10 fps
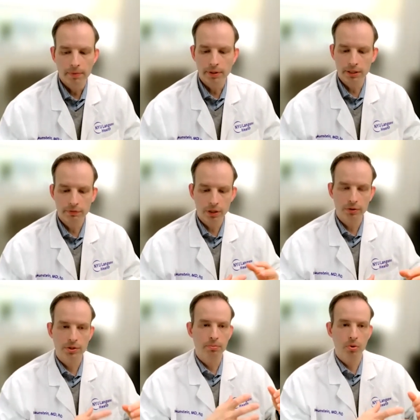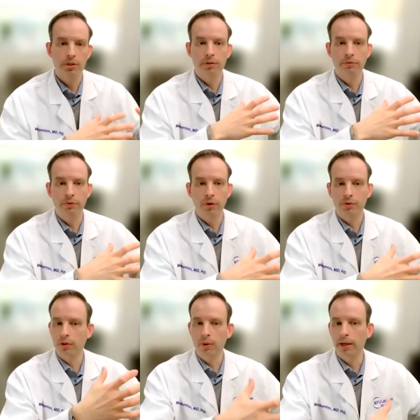even though it's important to focus
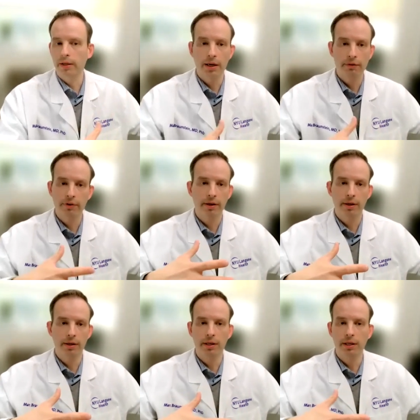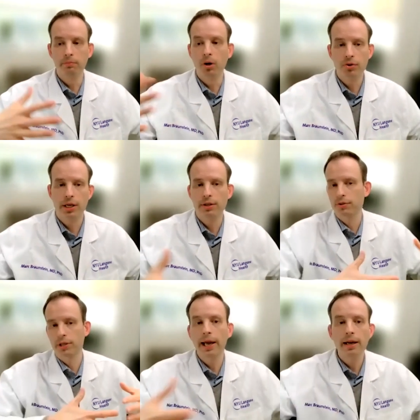on quality of life in most
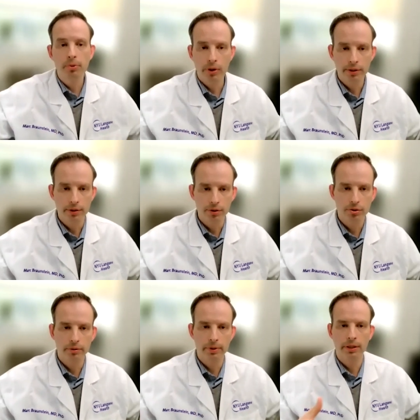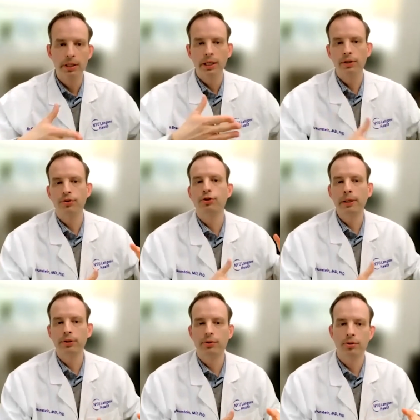cancers at any point in the treatment, is
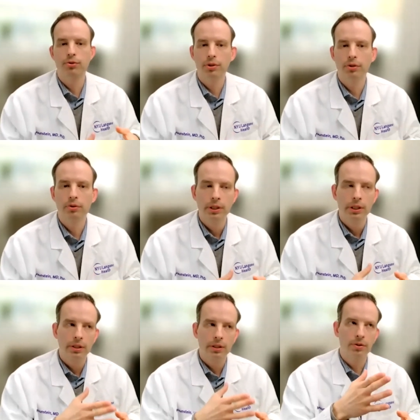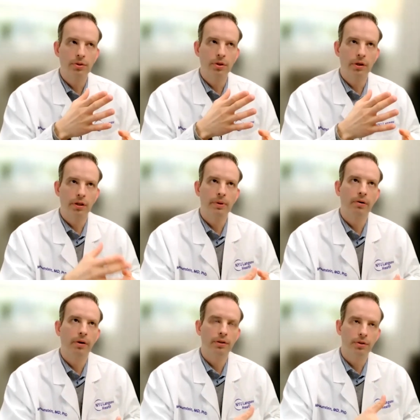especially true during the
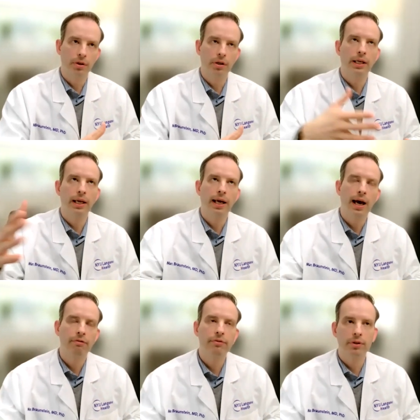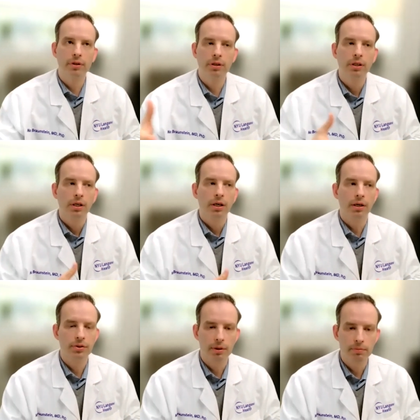period during and after a
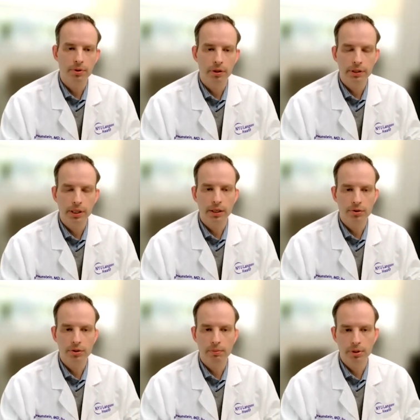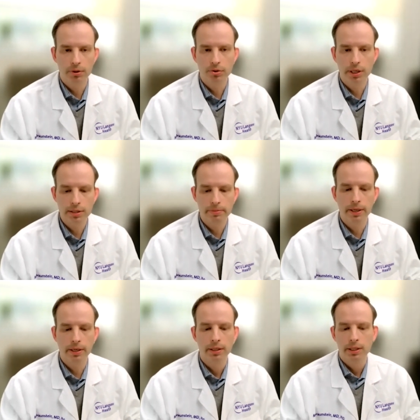autologous stem cell
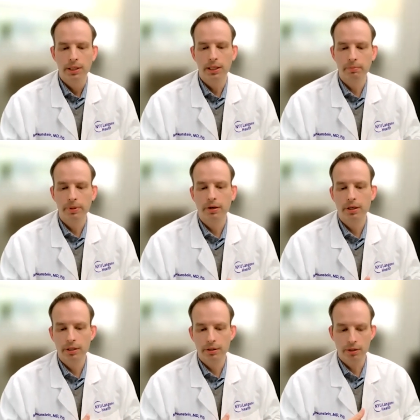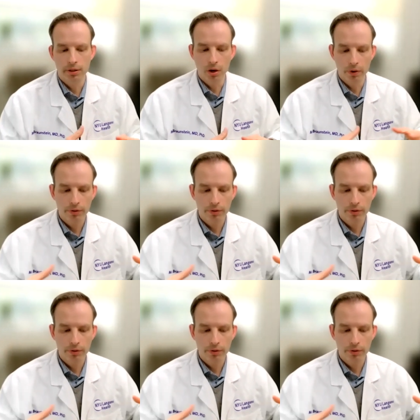transplant. In the period going